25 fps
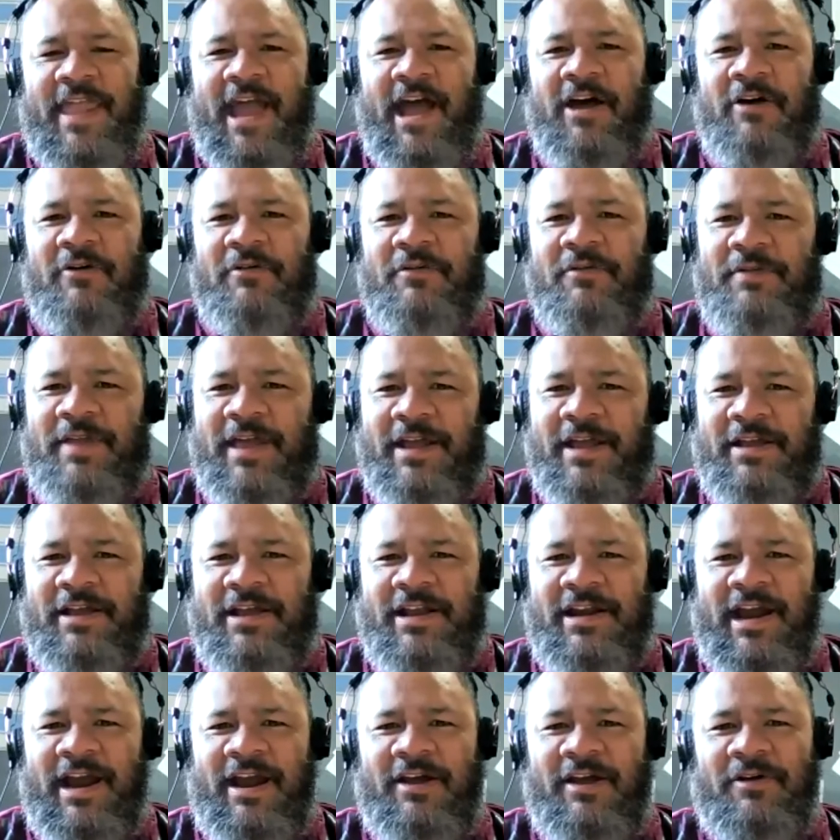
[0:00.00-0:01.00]
now that
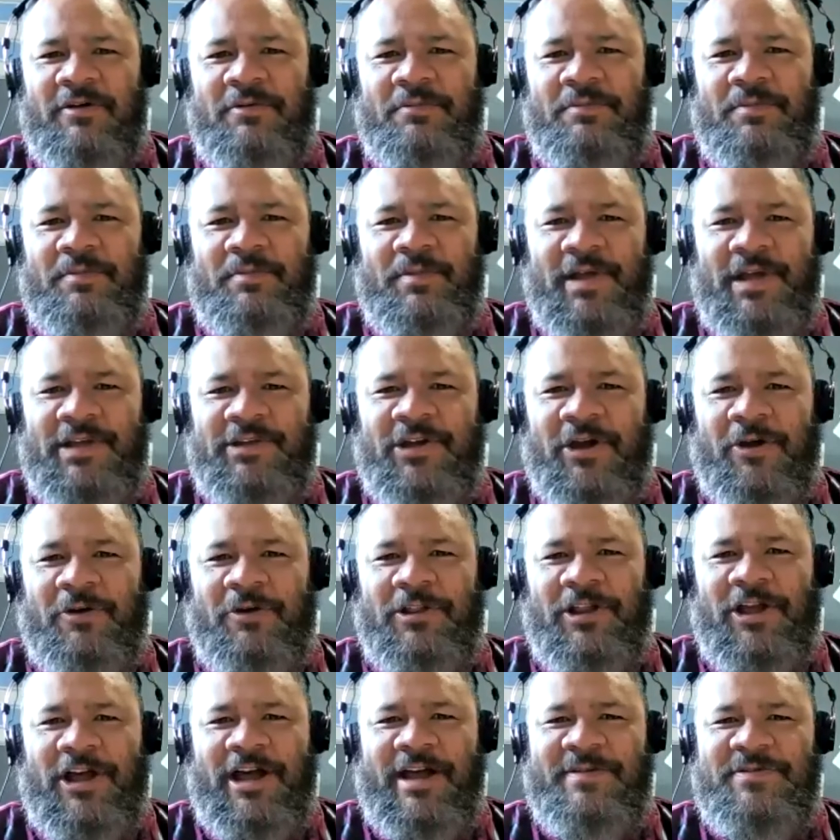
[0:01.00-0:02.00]
in our adult
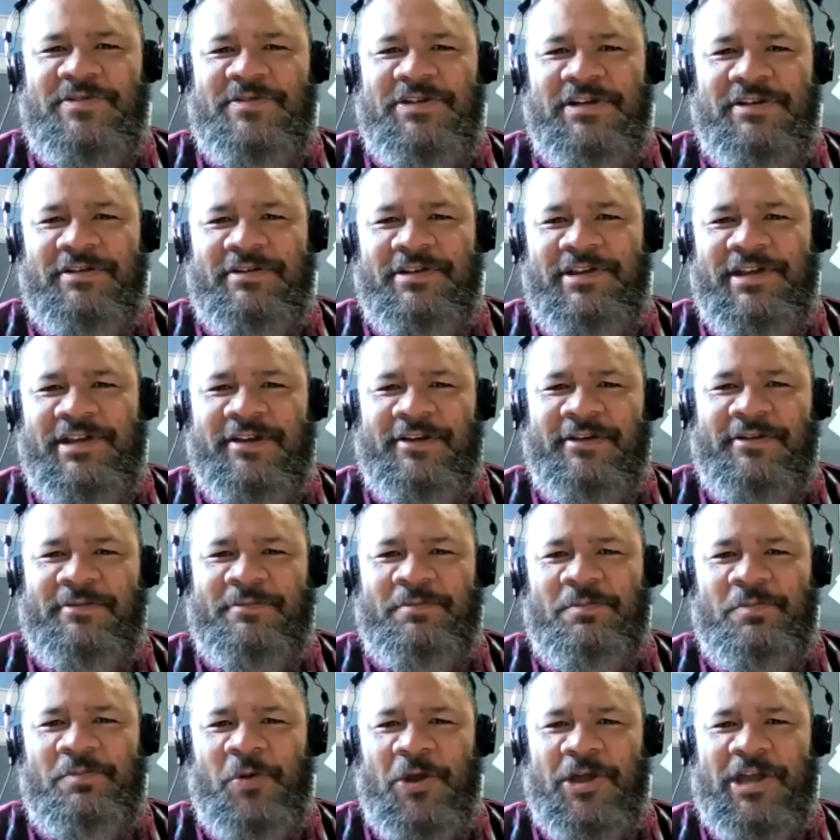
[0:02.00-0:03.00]
lives,
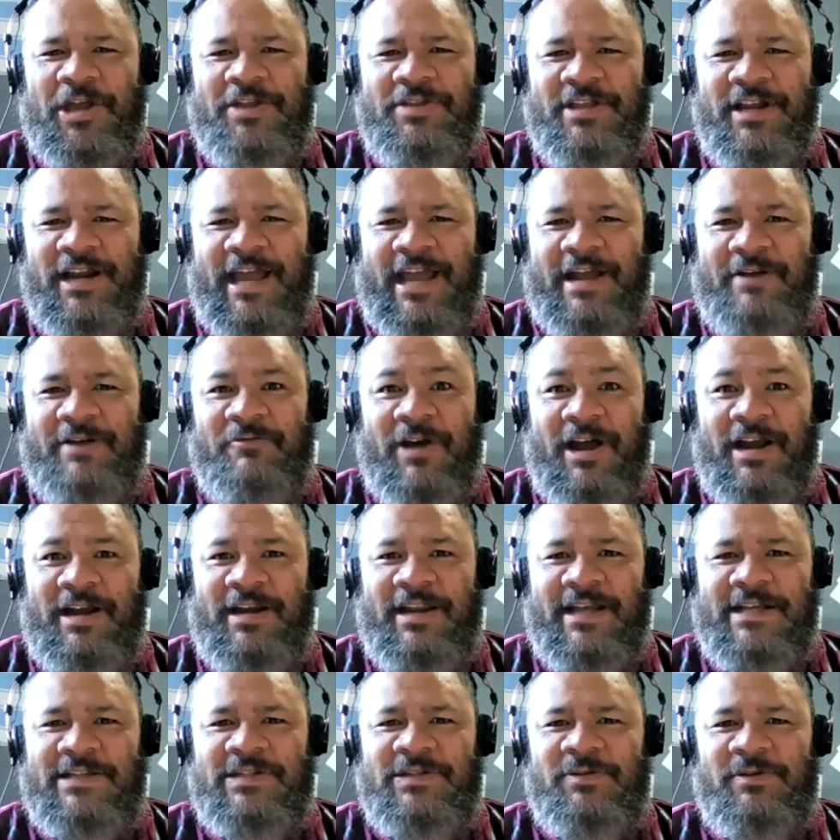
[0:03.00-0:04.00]
you're working the land right
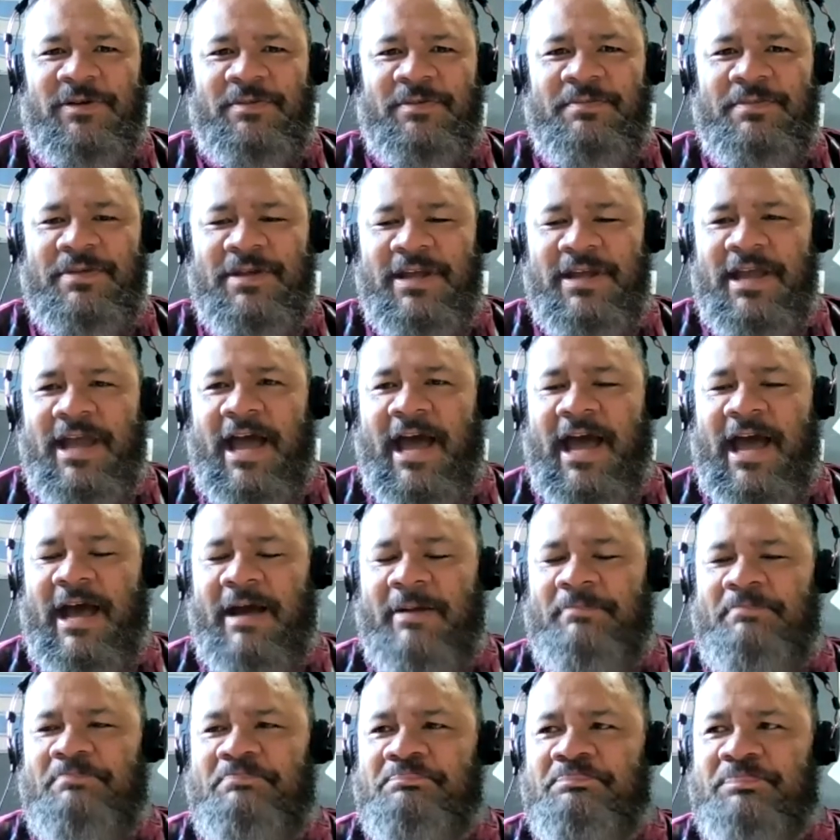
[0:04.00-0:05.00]
next to him.
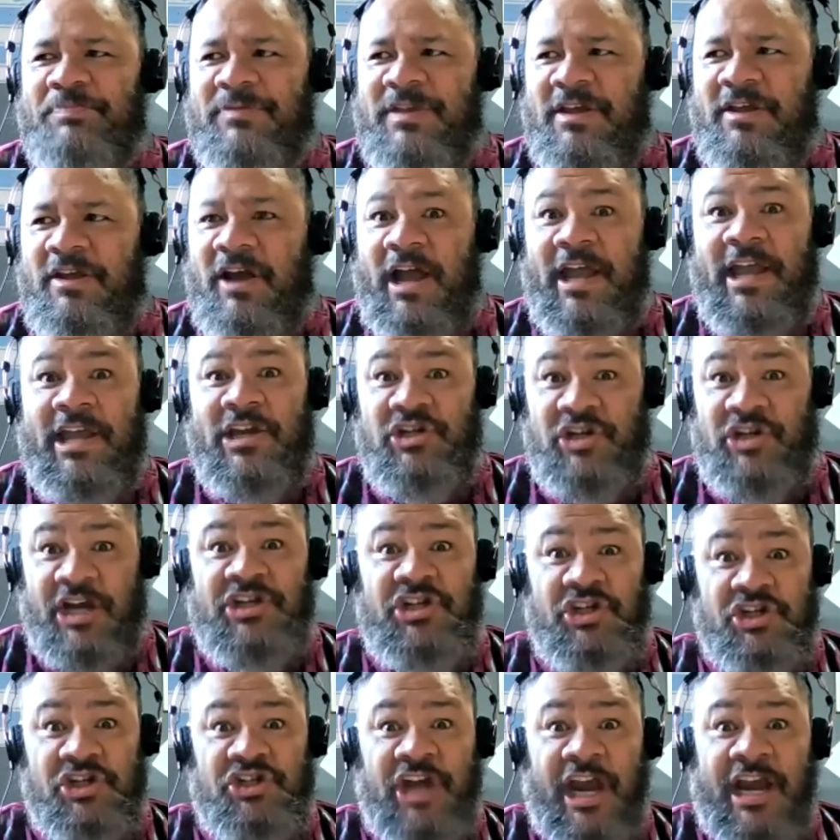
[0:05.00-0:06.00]
I hear
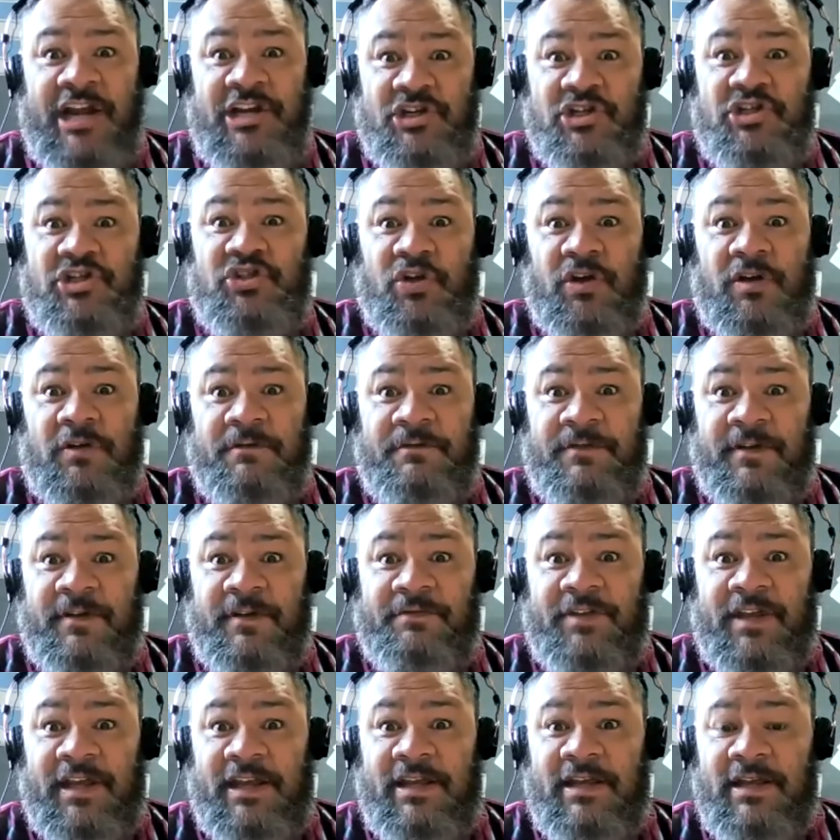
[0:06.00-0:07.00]
actually Shane just turned
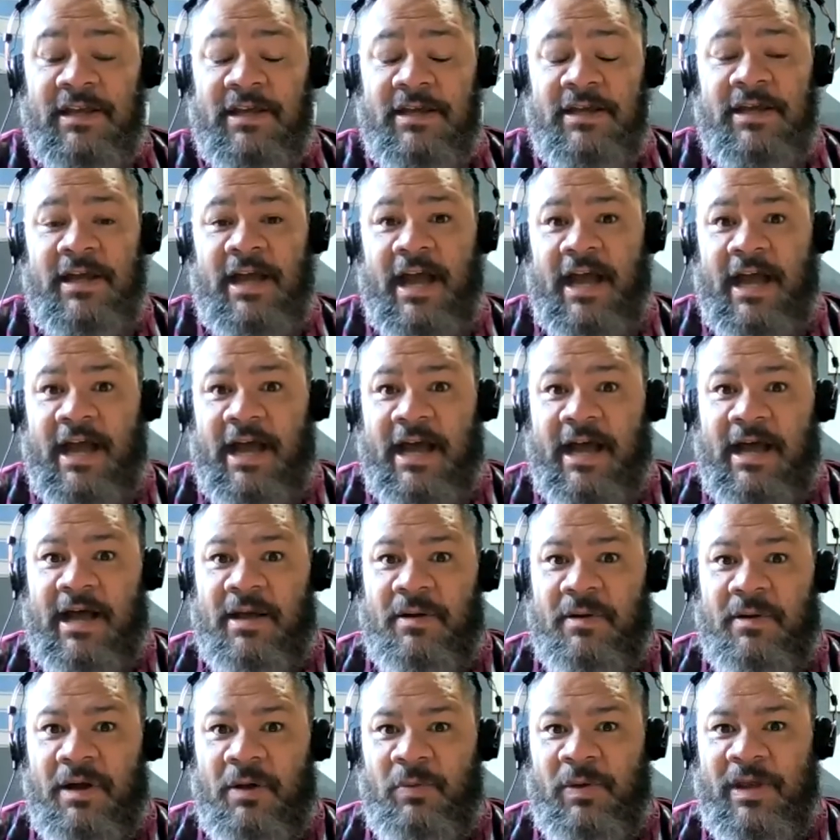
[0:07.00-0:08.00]
50
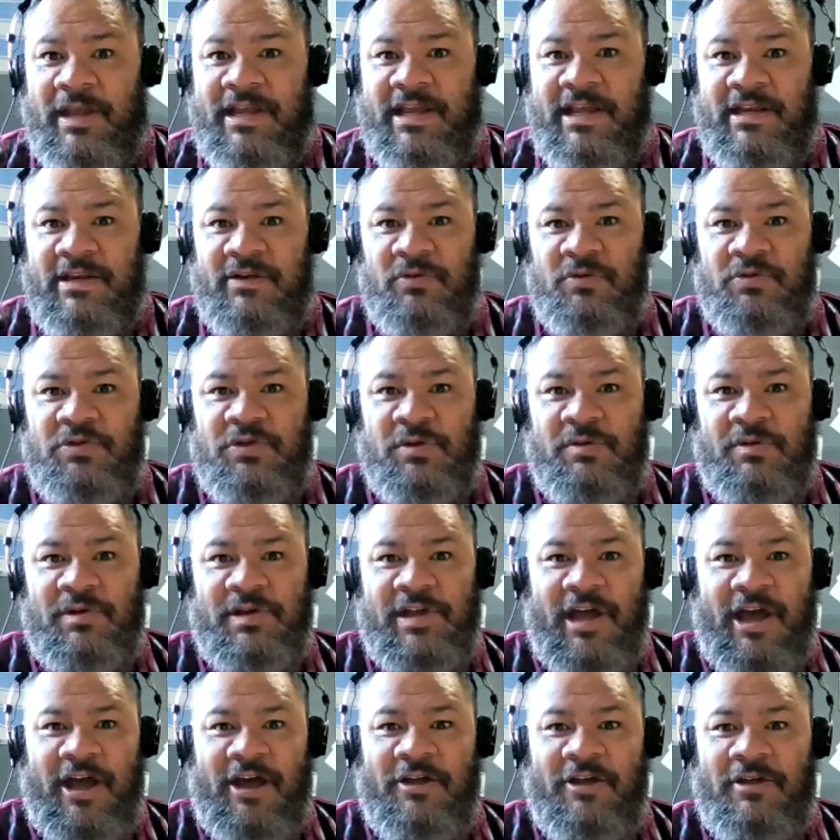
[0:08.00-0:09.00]
a weekend or two
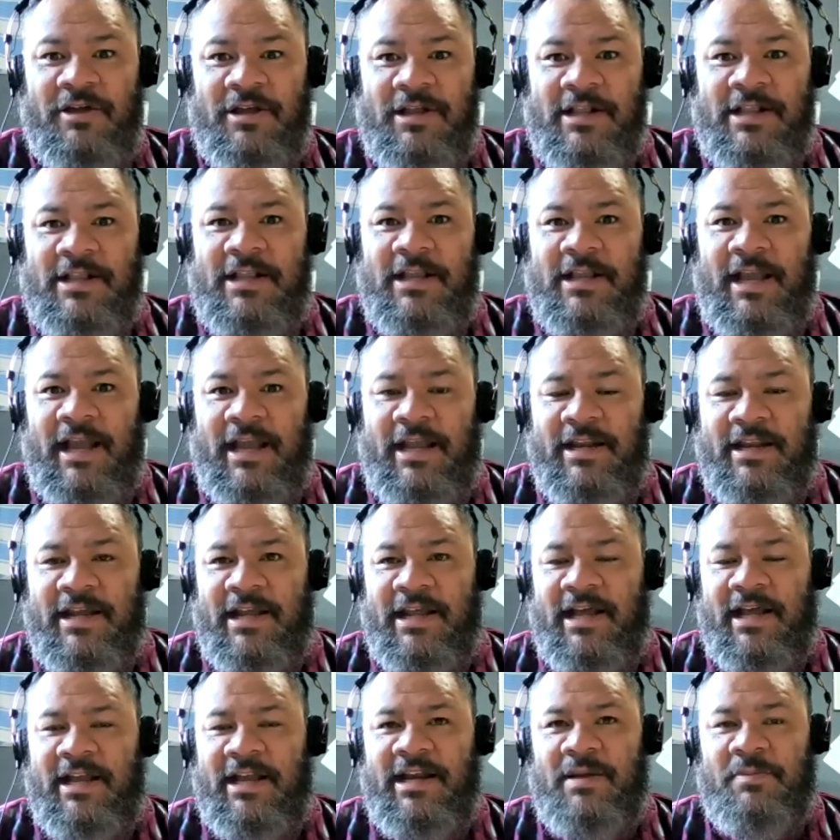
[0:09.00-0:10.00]
ago, and
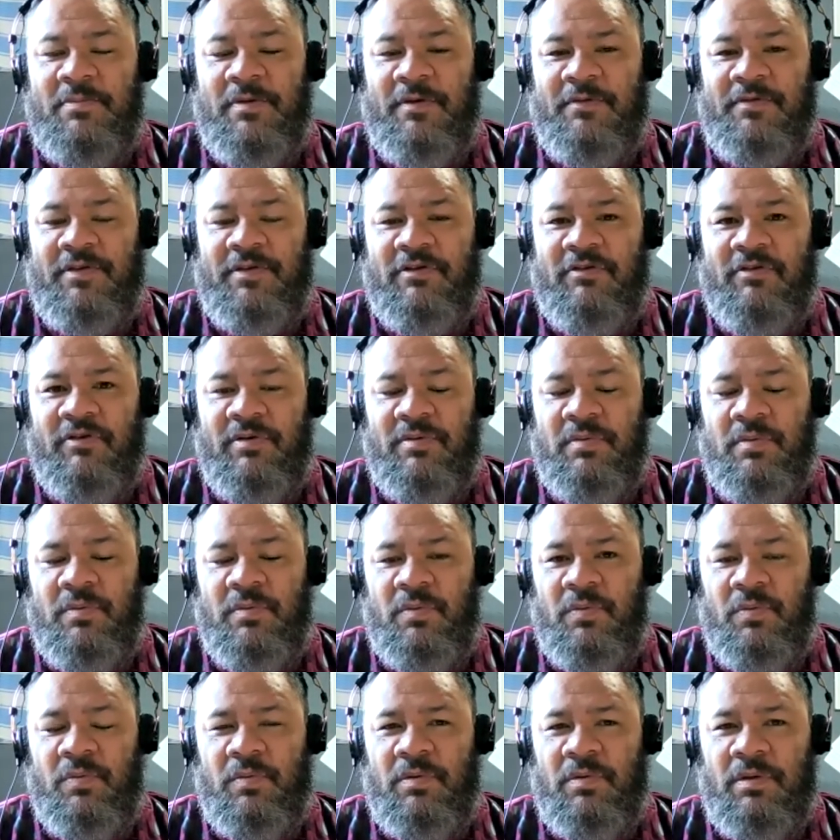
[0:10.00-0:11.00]
a number of the
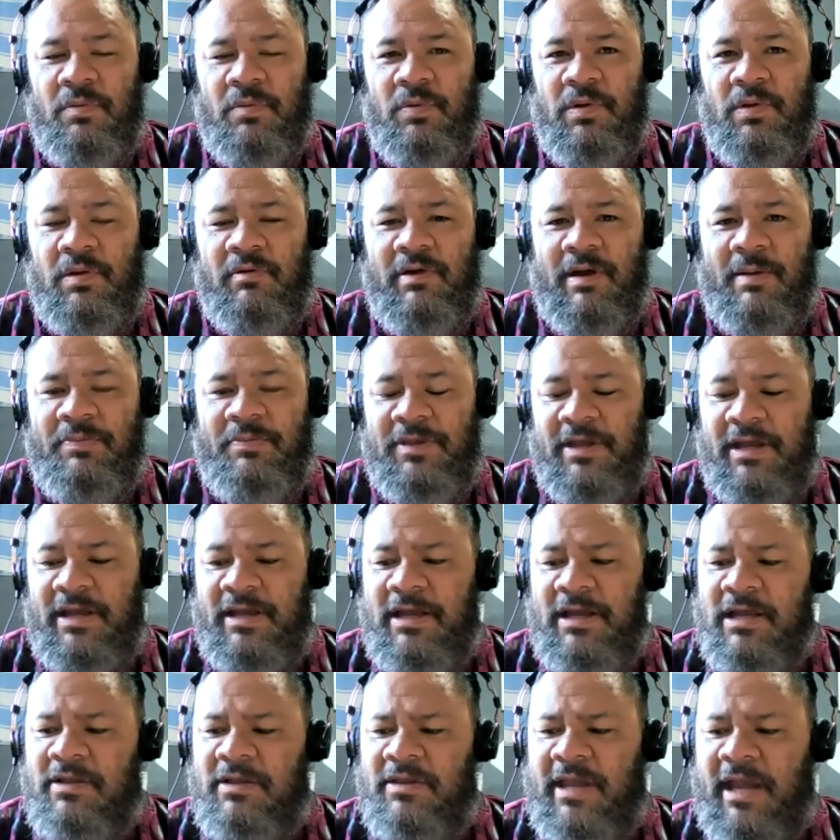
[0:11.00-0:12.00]
crew we were up there.
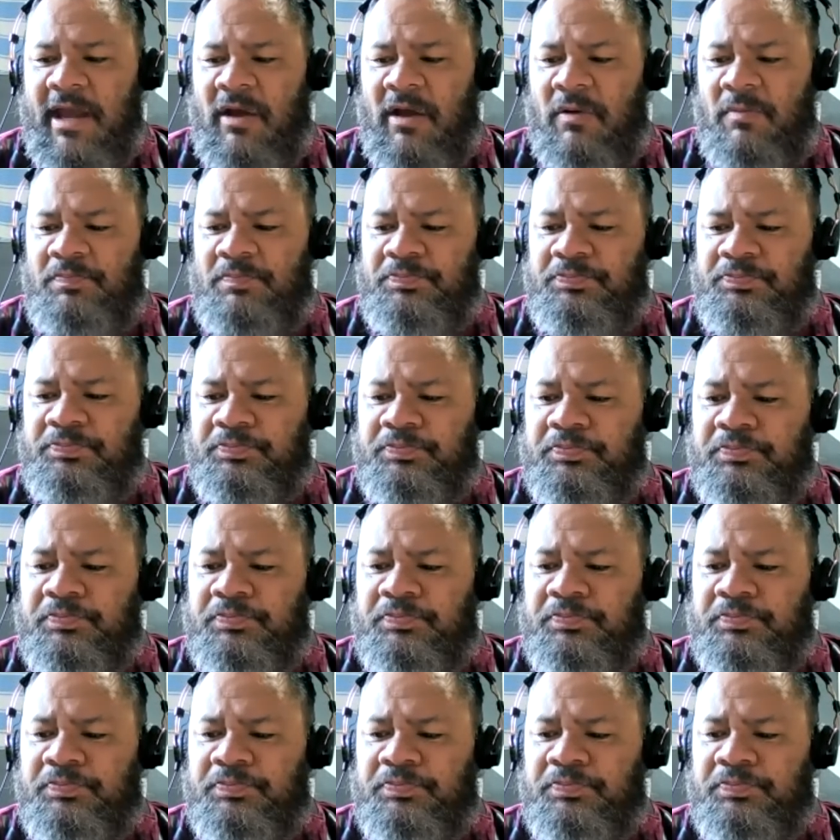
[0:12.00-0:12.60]
Now,